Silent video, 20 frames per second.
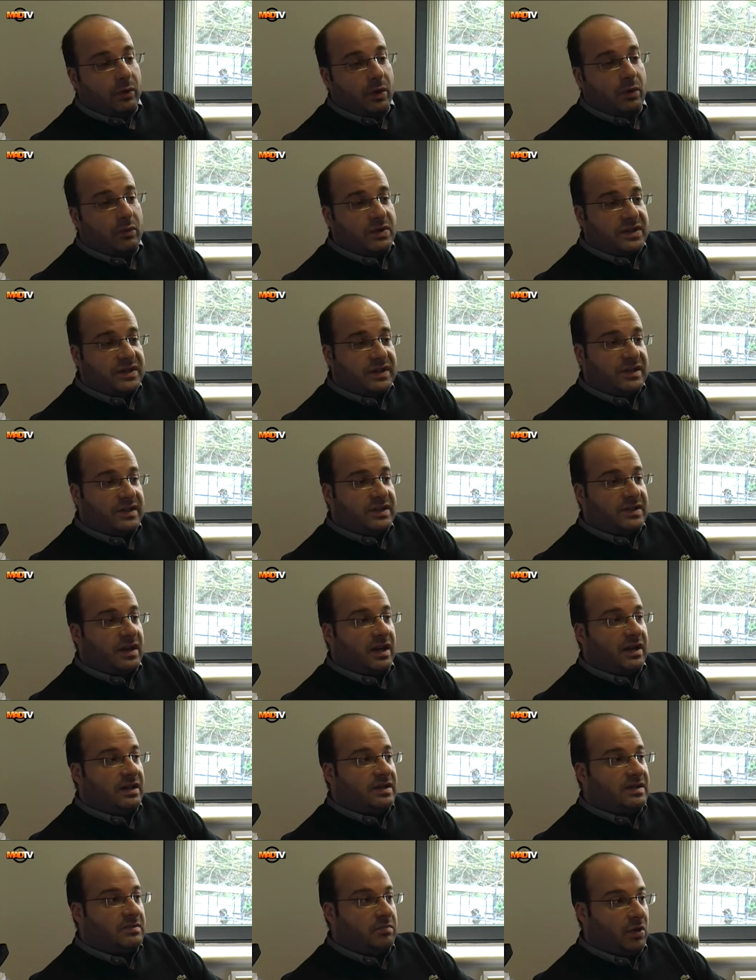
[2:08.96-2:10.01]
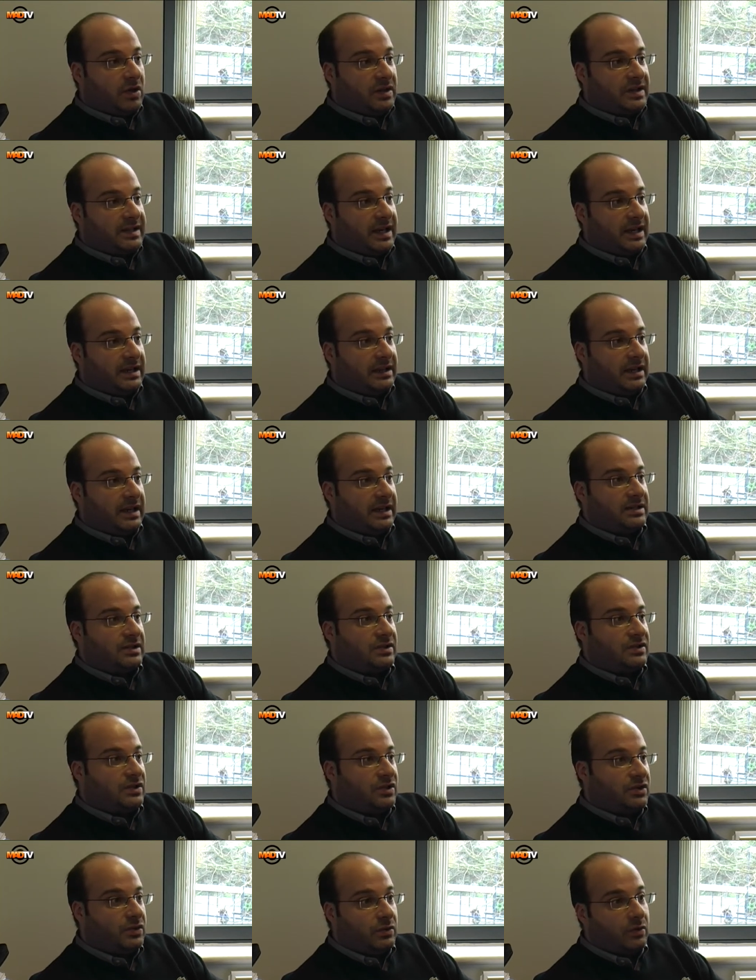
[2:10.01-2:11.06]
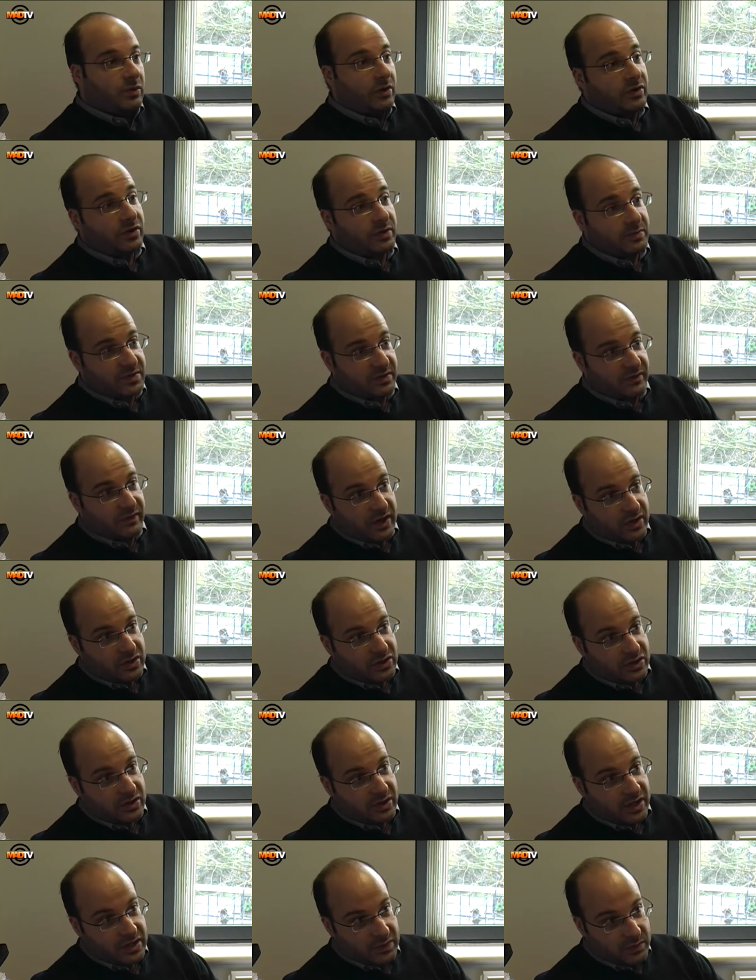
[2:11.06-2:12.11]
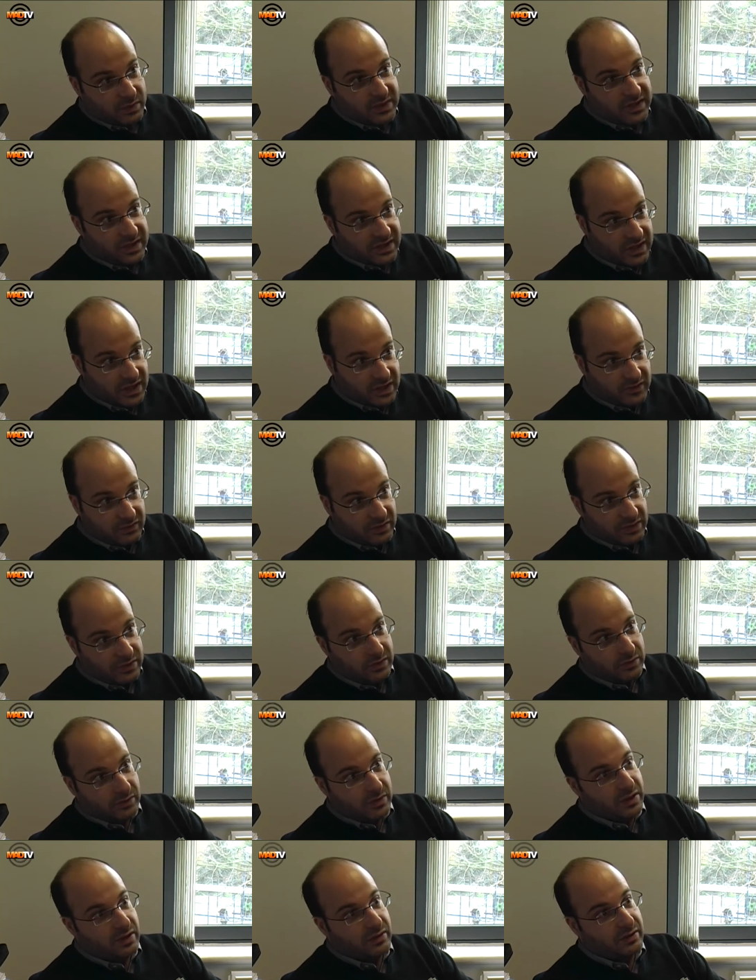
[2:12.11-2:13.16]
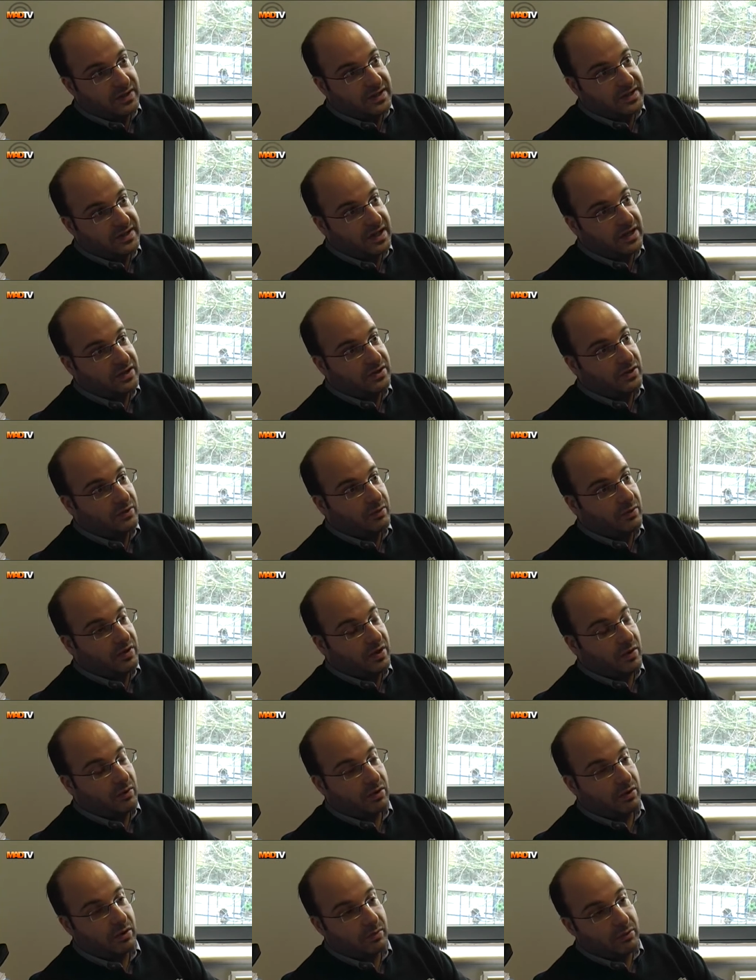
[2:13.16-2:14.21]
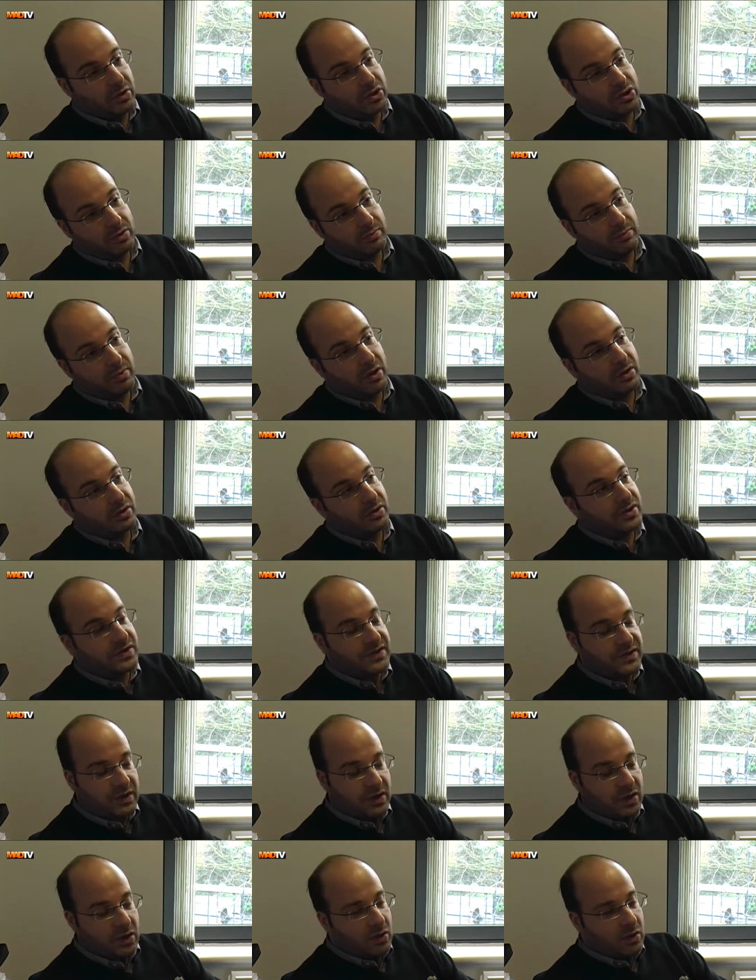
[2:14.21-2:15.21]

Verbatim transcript: one was to design a small satellite to do Earth observation, as we successfully do here in the center with our commercial partners,